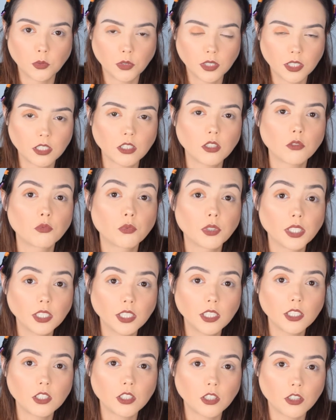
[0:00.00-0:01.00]
We're still
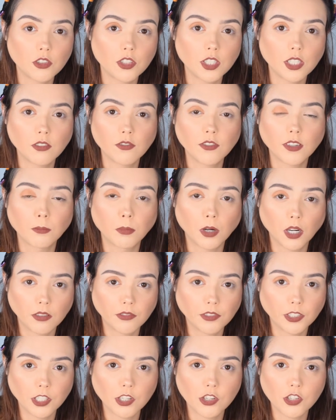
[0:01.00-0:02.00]
really searching for bar
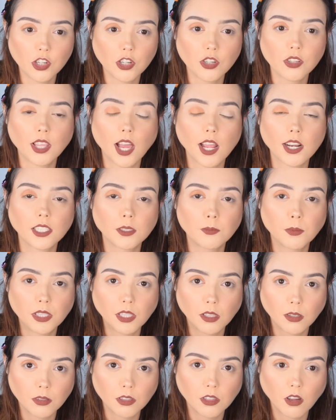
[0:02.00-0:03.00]
furniture. That has been
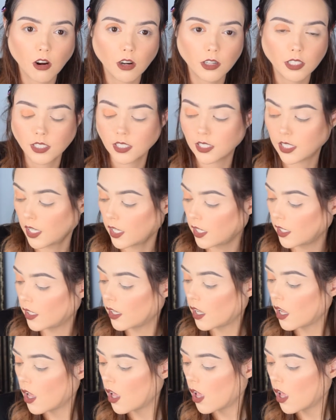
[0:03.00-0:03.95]
the, the hardest thing.